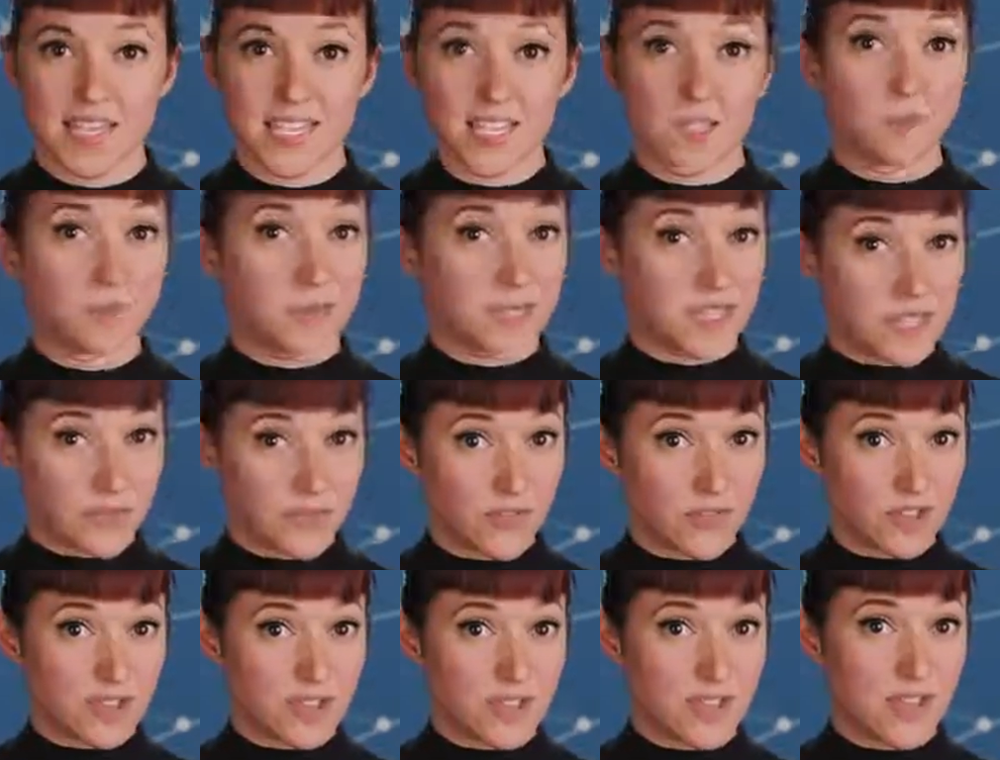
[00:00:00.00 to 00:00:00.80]

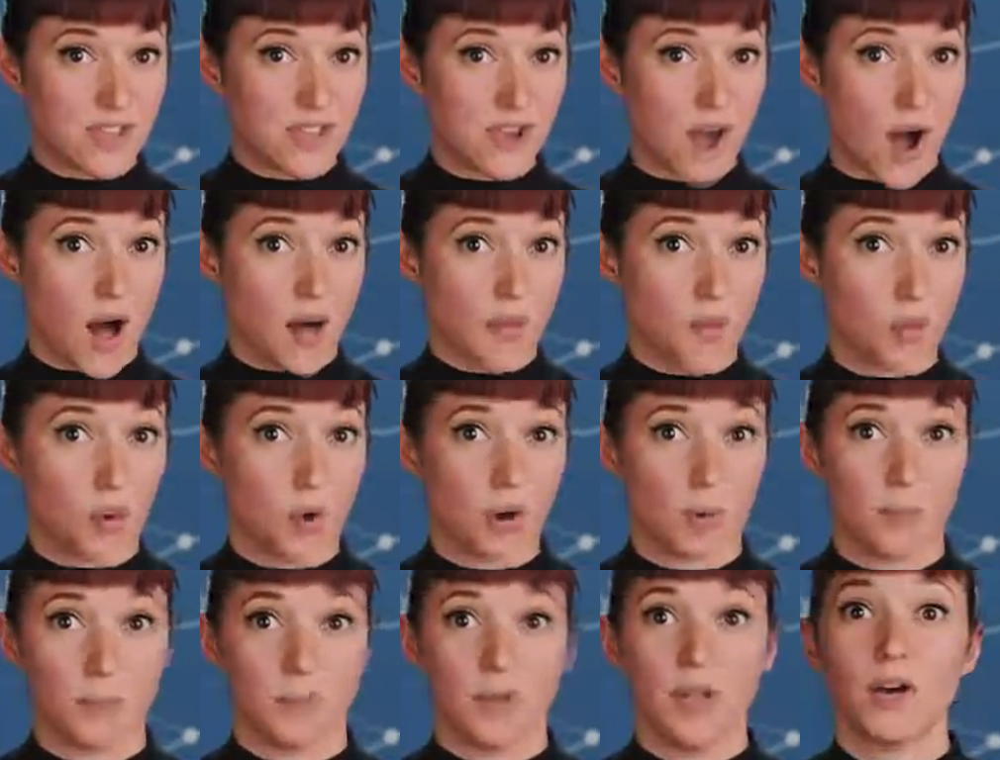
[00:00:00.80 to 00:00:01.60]
specifically the
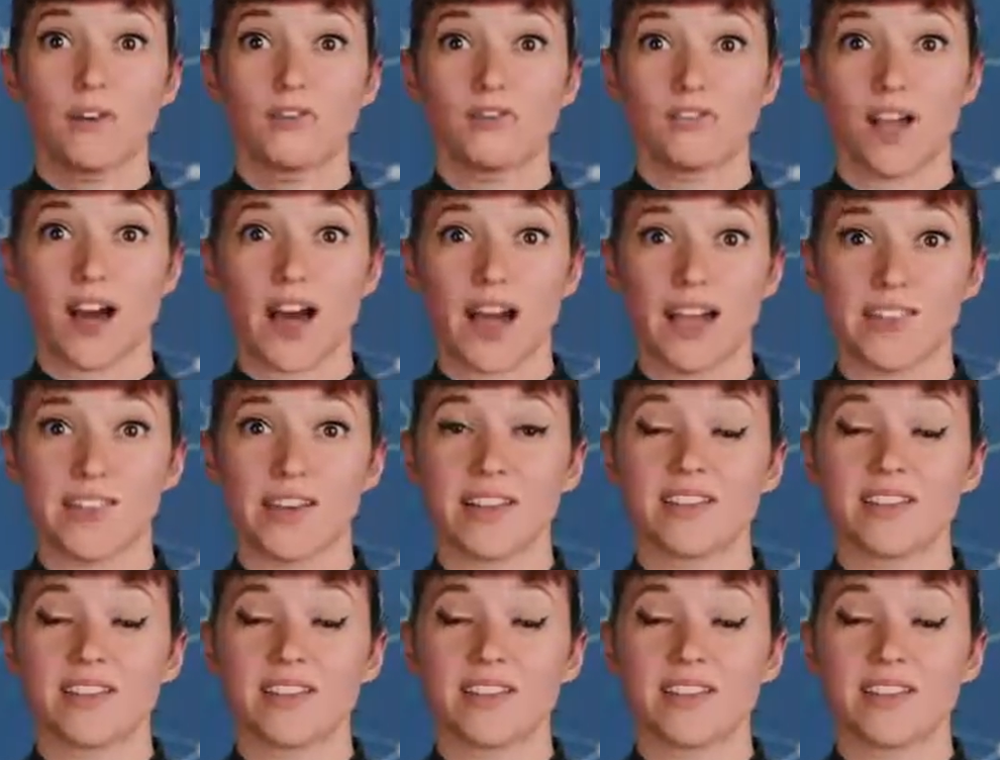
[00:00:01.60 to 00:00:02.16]
all-important blowfly